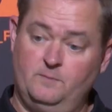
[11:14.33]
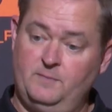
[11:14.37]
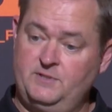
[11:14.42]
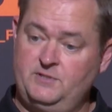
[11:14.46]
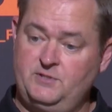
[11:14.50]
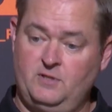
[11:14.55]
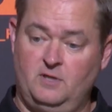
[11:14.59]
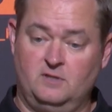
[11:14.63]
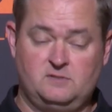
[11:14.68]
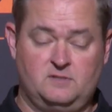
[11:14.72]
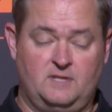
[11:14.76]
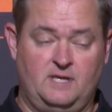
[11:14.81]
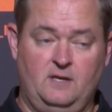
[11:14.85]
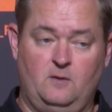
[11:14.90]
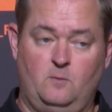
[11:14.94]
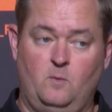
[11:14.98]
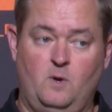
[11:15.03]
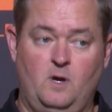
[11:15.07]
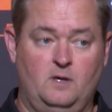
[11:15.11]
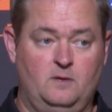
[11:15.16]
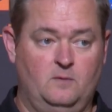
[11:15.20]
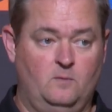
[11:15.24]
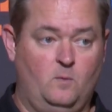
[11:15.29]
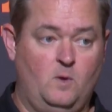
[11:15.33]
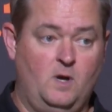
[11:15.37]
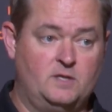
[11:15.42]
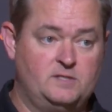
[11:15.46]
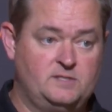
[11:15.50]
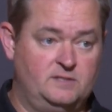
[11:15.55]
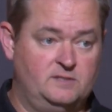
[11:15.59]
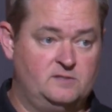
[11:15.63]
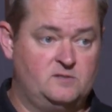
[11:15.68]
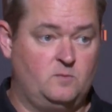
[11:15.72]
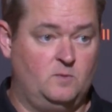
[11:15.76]
but you also got to
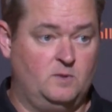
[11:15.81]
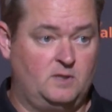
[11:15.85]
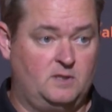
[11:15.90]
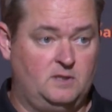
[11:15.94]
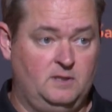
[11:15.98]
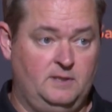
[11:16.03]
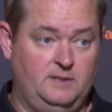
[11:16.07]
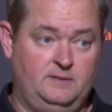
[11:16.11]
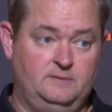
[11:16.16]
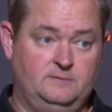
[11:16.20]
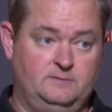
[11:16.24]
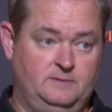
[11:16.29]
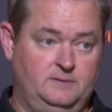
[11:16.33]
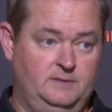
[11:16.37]
wash this one clean.